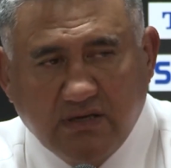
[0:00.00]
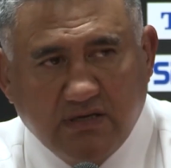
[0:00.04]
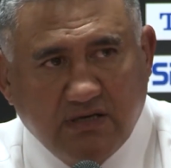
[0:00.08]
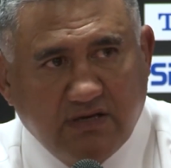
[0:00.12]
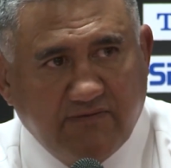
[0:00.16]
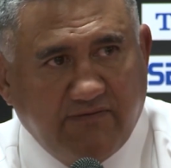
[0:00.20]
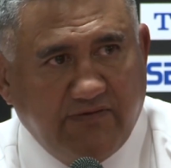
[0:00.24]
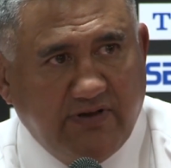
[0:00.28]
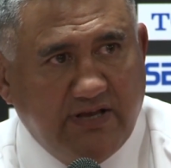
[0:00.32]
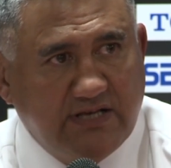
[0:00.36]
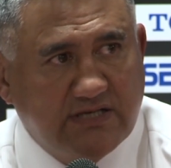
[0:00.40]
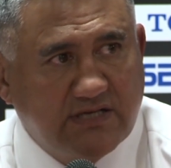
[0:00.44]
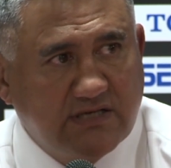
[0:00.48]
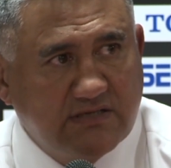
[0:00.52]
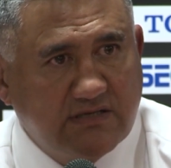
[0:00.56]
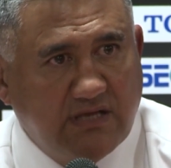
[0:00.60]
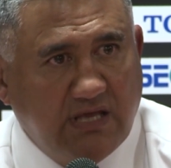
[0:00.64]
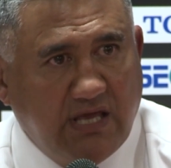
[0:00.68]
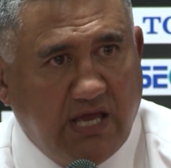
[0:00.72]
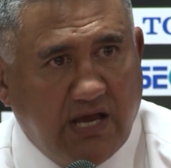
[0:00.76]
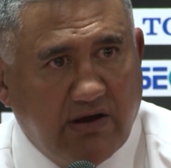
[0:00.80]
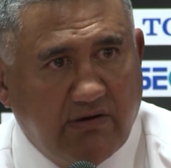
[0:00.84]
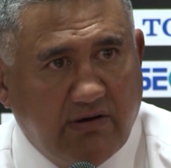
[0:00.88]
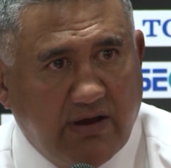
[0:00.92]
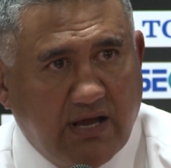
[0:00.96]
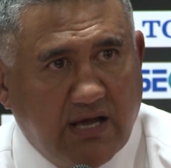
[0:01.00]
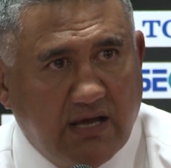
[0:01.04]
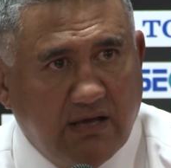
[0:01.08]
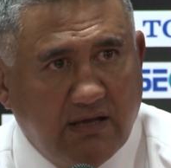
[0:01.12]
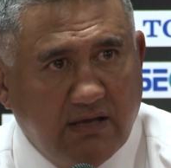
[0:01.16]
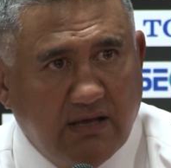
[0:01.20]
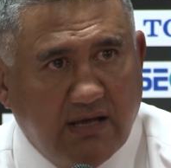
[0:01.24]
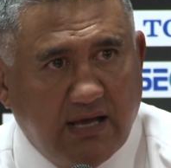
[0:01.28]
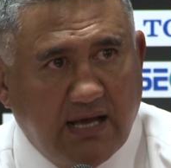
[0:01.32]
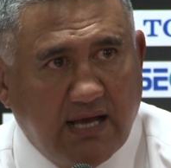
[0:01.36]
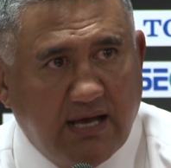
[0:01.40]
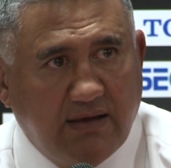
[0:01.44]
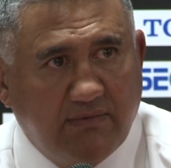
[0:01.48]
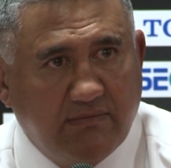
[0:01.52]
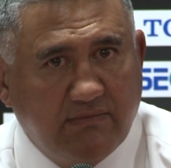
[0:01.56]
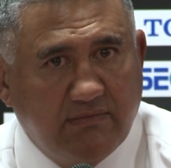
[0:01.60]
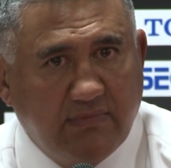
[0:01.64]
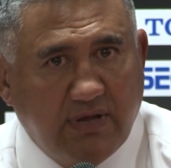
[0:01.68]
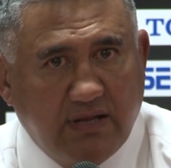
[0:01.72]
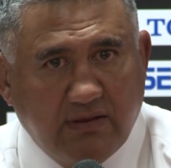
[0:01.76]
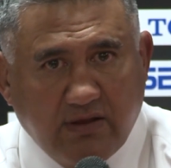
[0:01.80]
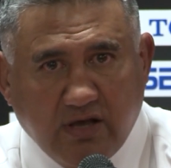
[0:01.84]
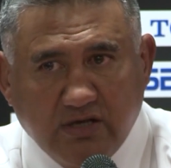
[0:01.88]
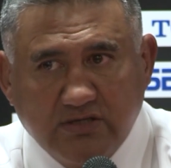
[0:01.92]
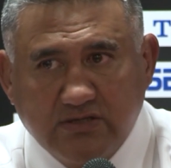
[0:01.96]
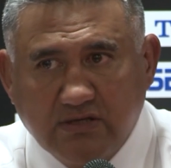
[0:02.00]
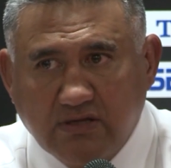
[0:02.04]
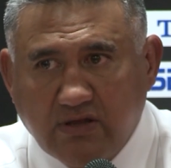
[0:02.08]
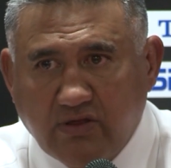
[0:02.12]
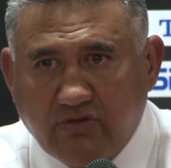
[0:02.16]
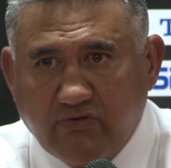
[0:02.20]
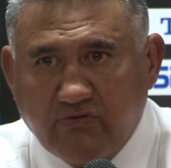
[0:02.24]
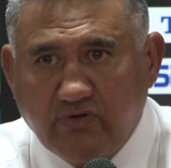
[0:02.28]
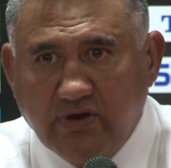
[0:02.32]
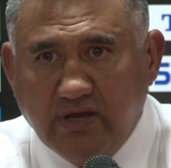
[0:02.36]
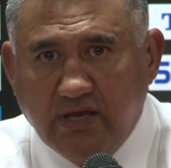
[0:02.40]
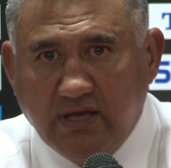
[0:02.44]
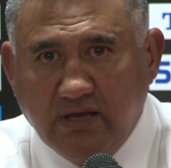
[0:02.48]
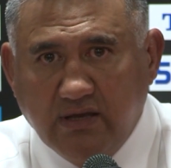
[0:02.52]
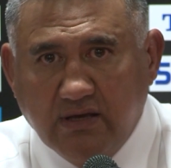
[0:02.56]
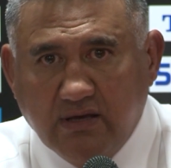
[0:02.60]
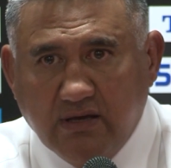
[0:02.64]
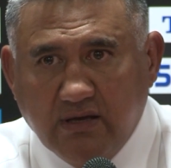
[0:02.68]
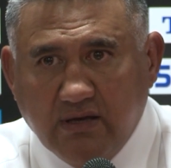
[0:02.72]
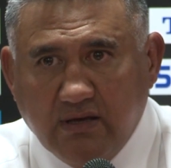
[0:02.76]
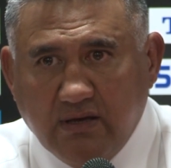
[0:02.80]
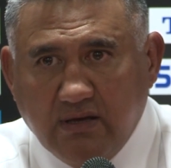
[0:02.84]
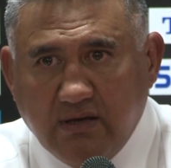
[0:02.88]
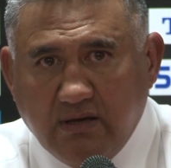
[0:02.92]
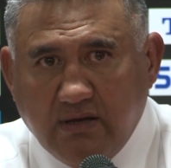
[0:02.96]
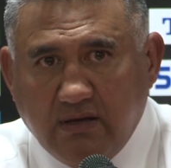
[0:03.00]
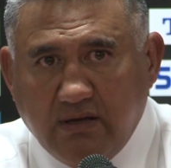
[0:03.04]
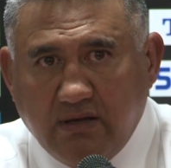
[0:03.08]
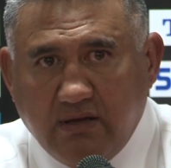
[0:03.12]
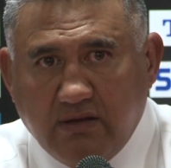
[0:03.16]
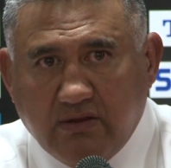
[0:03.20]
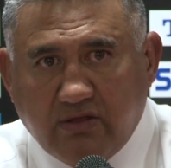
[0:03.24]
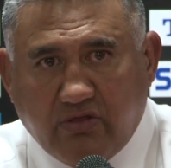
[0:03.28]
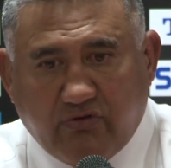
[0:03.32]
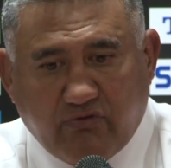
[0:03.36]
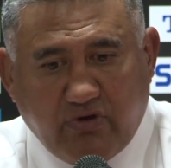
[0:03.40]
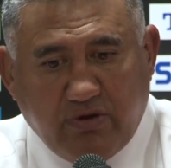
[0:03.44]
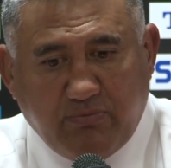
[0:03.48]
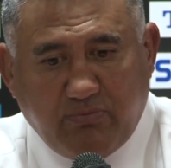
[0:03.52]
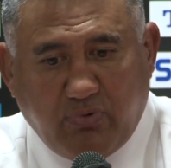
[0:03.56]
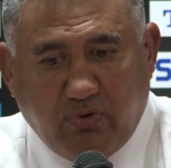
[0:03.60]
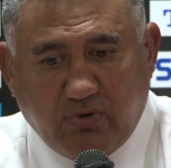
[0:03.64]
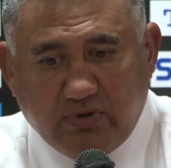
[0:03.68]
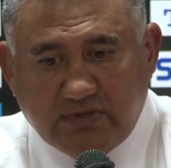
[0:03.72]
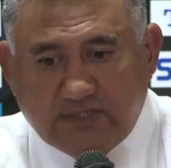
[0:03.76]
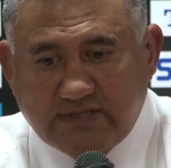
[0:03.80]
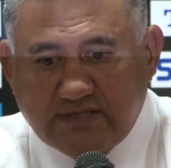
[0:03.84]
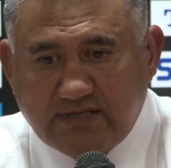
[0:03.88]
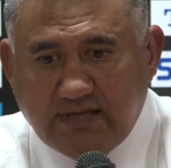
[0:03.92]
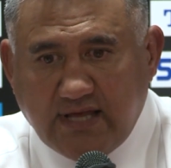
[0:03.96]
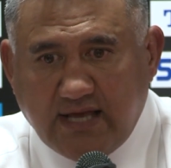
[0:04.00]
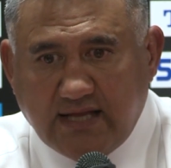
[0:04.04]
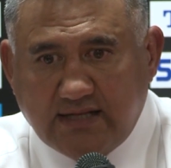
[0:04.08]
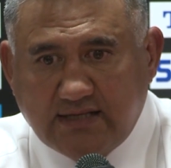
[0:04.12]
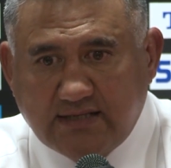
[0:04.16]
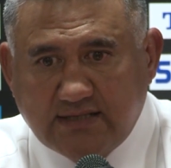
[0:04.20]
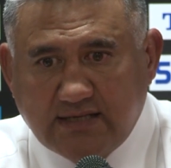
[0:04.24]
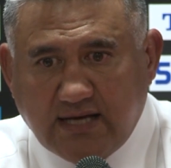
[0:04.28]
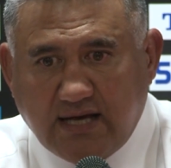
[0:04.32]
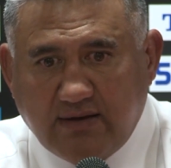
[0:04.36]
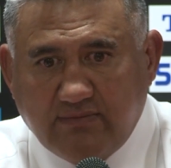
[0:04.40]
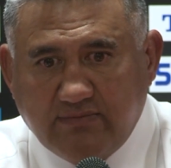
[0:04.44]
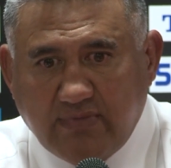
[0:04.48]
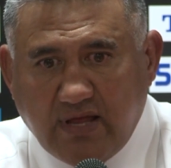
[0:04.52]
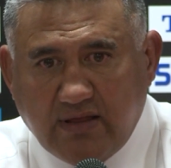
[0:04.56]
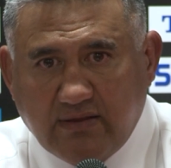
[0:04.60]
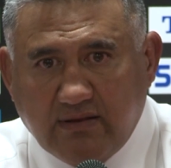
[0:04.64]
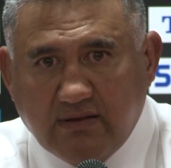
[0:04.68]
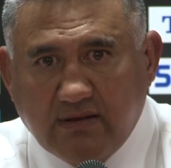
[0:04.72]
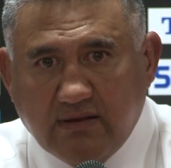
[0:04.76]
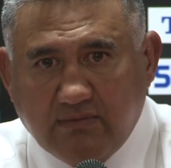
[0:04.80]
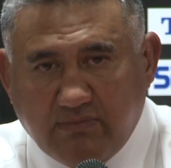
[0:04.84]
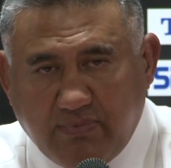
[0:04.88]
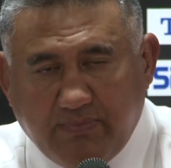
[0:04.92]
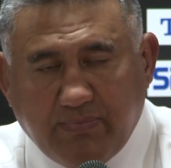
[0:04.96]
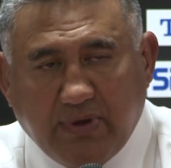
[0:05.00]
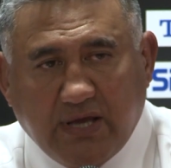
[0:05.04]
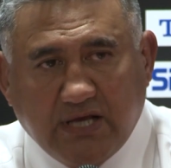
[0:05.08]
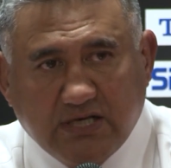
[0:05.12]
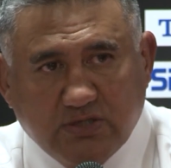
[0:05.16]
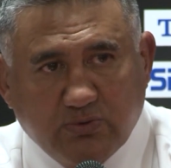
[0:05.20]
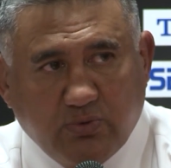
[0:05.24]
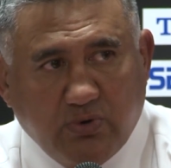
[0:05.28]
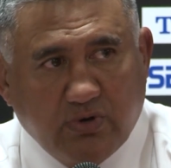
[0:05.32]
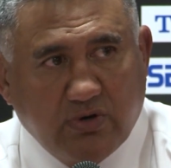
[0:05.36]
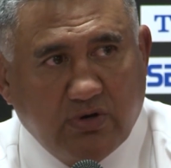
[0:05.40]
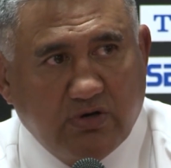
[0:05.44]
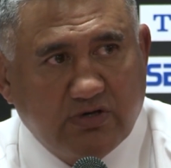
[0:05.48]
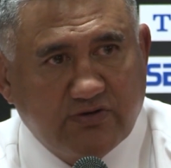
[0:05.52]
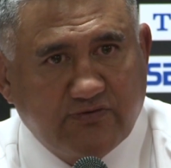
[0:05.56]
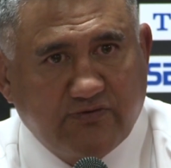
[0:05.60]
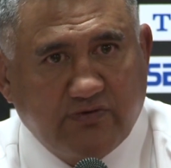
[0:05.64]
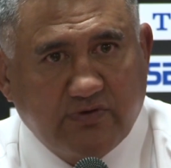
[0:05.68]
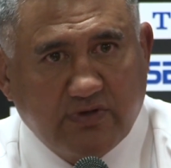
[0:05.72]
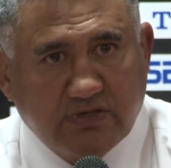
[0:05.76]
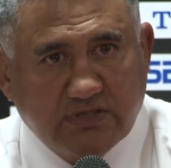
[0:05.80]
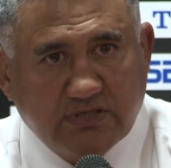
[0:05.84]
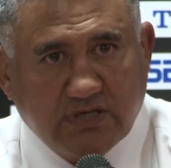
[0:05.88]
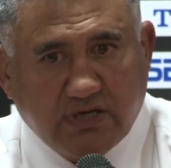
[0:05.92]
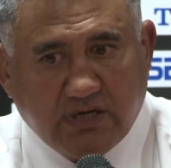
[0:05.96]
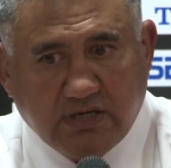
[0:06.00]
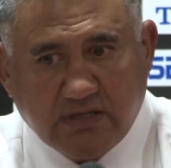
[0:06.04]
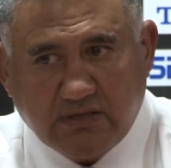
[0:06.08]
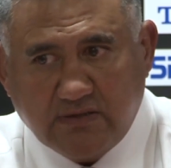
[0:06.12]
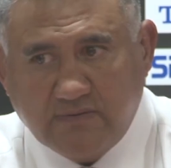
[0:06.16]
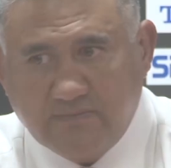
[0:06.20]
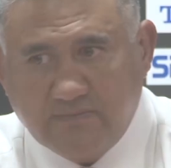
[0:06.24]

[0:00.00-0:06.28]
The defence is the area, and those are the three points that the biggest work on for the side.